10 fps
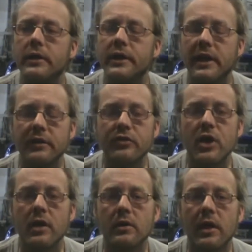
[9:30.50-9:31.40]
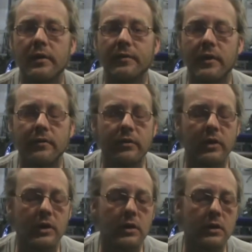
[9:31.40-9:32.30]
Check his channel out if you haven't
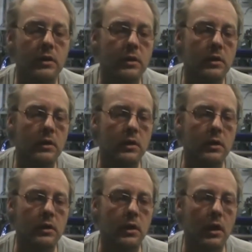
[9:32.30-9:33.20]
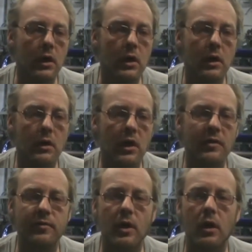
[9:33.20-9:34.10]
seen it. A
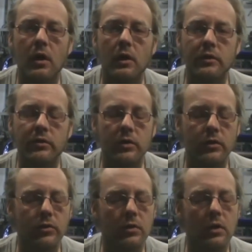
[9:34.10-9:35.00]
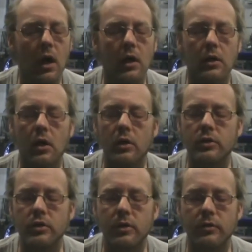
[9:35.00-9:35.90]
lot of vlogs. He goes to a lot of car
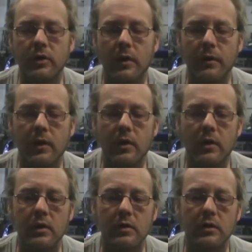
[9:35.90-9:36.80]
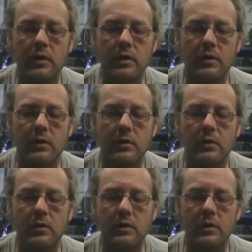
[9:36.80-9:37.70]
shows out there
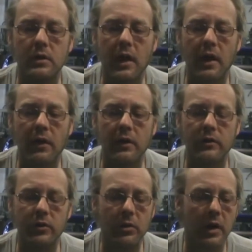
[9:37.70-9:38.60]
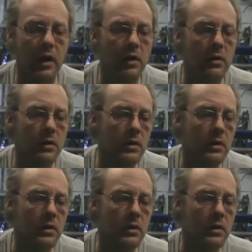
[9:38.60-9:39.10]
in Cali, SoCal.